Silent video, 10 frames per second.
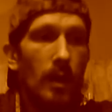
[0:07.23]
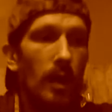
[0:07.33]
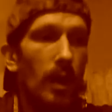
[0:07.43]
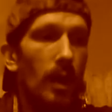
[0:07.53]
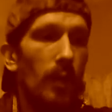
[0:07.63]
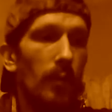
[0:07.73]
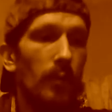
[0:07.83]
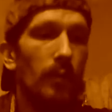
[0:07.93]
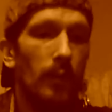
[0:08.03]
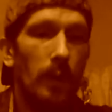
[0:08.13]
I'm
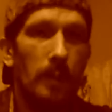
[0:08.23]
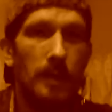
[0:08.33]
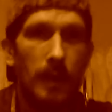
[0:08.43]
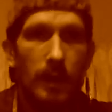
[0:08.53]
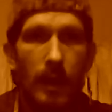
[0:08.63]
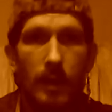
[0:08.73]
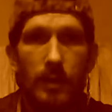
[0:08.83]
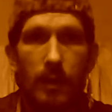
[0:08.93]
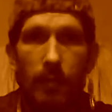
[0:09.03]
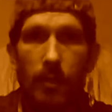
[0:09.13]
going to take that a
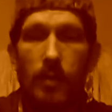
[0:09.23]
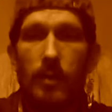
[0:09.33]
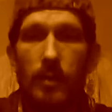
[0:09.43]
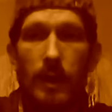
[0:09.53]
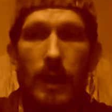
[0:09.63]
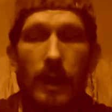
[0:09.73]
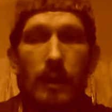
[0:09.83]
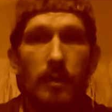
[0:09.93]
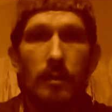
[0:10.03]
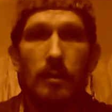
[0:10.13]
step further
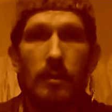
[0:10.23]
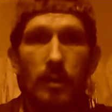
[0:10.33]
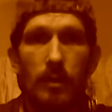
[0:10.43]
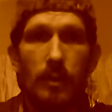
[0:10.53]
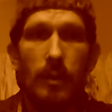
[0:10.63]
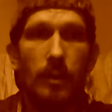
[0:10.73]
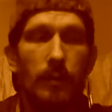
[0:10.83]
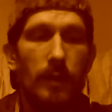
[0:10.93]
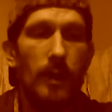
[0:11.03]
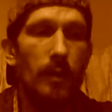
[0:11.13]
today. I'll do
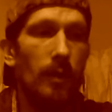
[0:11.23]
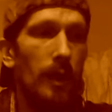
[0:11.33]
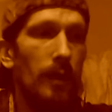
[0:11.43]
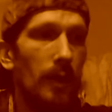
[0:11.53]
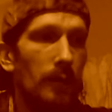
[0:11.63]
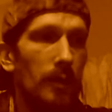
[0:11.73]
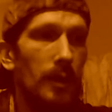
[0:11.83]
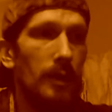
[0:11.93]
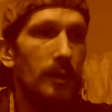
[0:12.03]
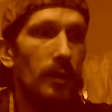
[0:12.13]
another video later after
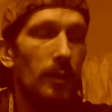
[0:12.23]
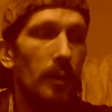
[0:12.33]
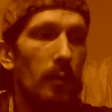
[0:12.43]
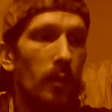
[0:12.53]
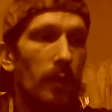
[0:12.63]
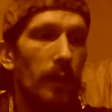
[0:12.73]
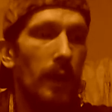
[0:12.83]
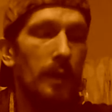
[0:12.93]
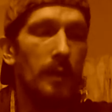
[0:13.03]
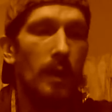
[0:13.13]
this, a little bit more
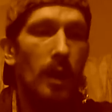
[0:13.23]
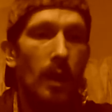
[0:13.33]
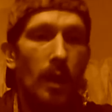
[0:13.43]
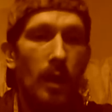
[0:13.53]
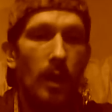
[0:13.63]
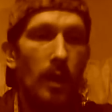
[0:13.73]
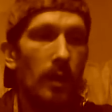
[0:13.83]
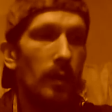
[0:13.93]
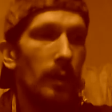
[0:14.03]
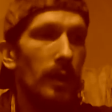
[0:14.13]
advanced,
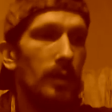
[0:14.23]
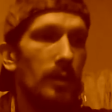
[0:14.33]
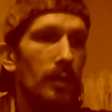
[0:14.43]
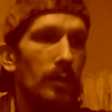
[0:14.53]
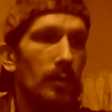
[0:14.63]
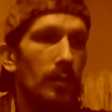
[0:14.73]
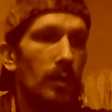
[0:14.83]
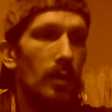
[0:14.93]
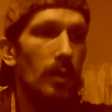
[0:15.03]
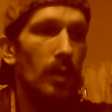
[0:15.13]
going into
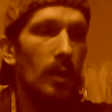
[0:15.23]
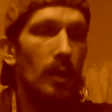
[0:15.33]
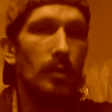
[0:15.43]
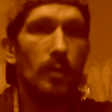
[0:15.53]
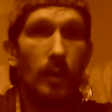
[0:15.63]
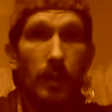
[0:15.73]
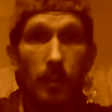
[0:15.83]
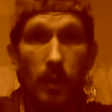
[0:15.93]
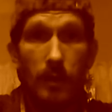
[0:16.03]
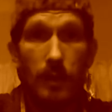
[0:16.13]
drawing and
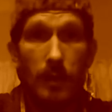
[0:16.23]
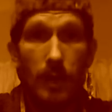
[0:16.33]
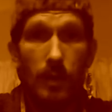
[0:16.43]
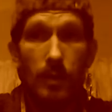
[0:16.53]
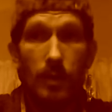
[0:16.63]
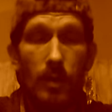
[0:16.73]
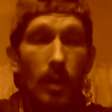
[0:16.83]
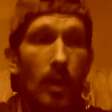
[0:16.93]
presentation.